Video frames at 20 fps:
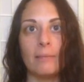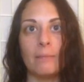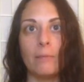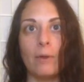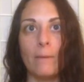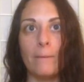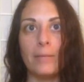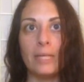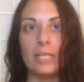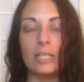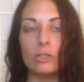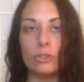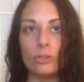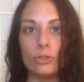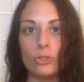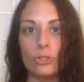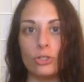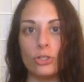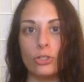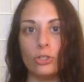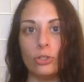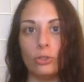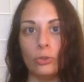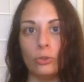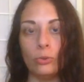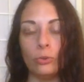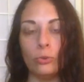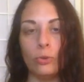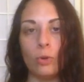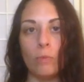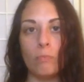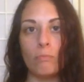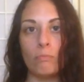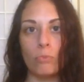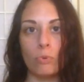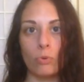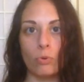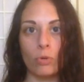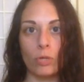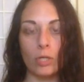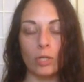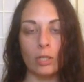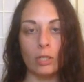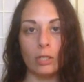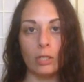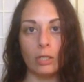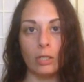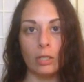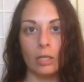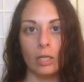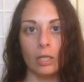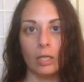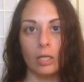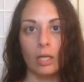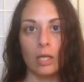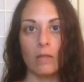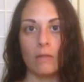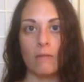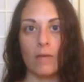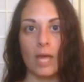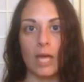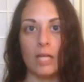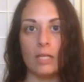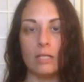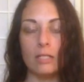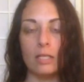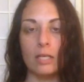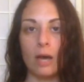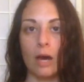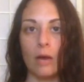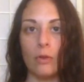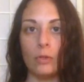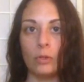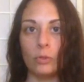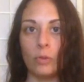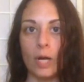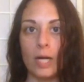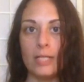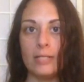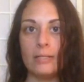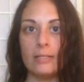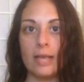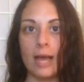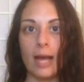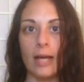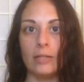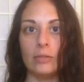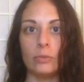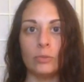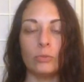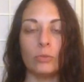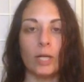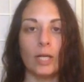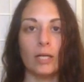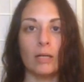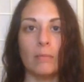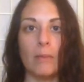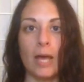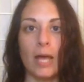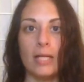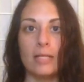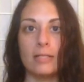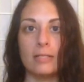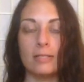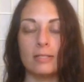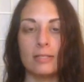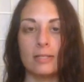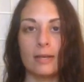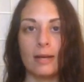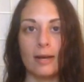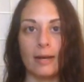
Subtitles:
appeals to you more than the other ones, I would recommend